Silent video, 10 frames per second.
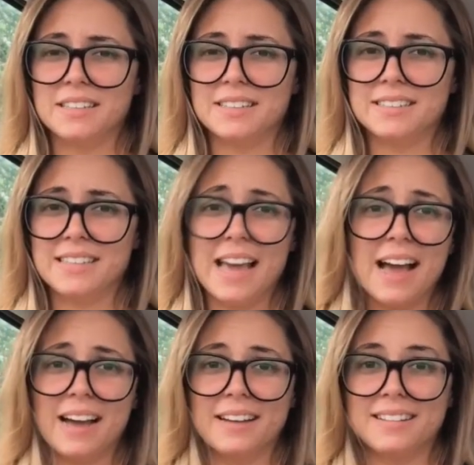Yeah,
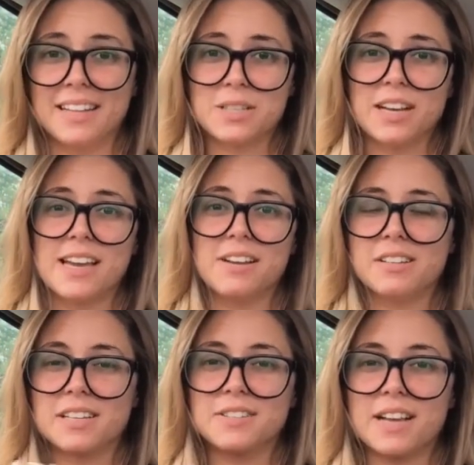that's what it
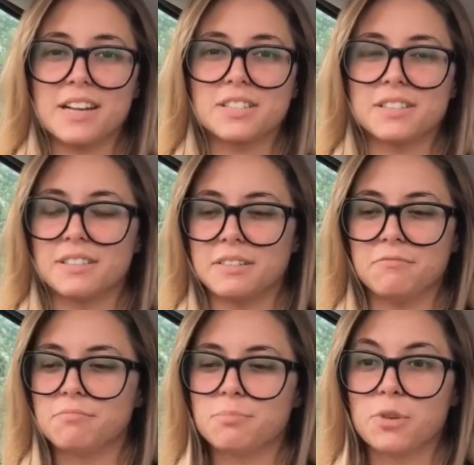is, actually
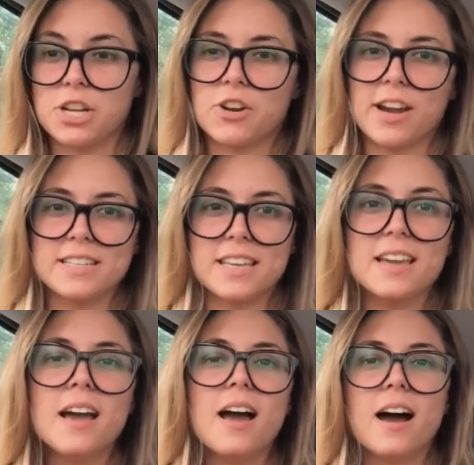pretty crazy.
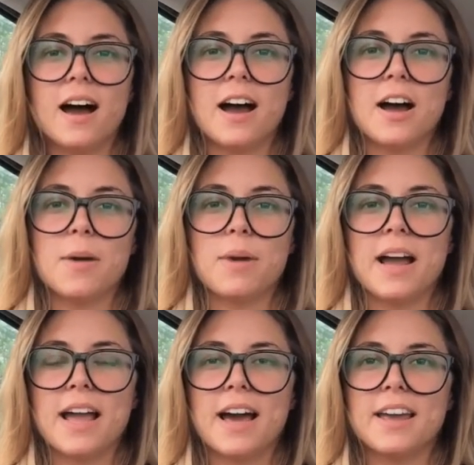I
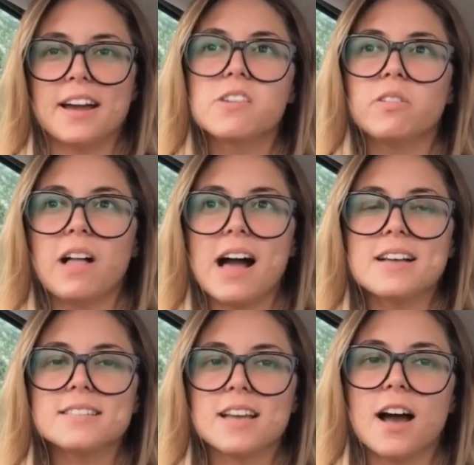had a
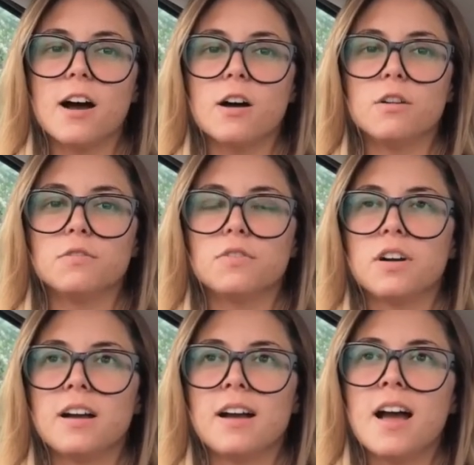class of,
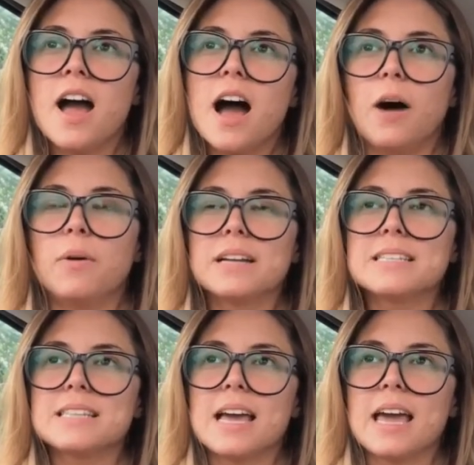I want to
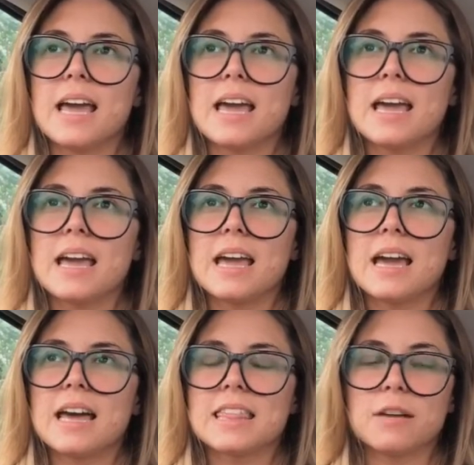say,
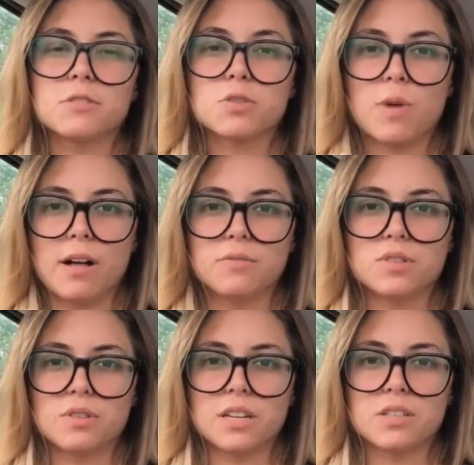I think it was 12
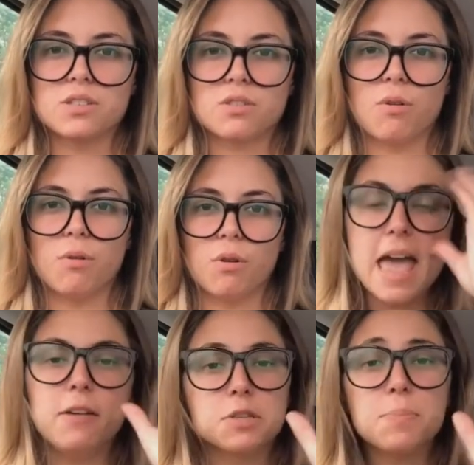students total.
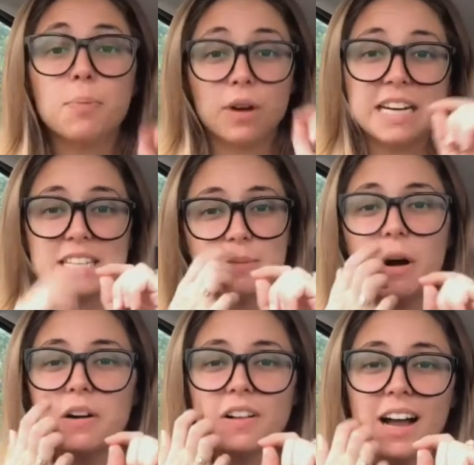It was a pretty small
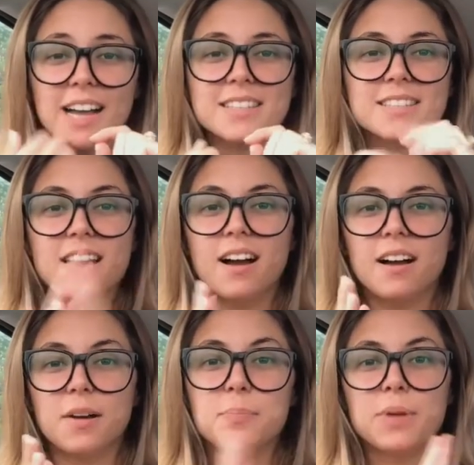class,
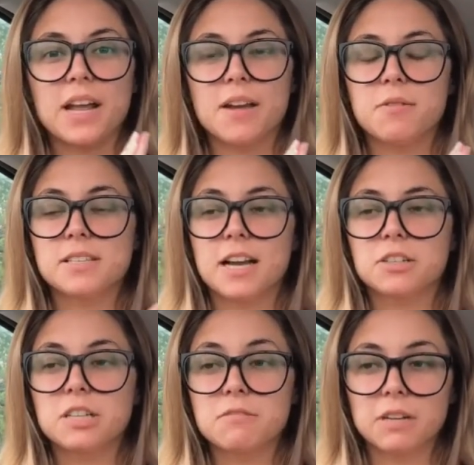but it was actually really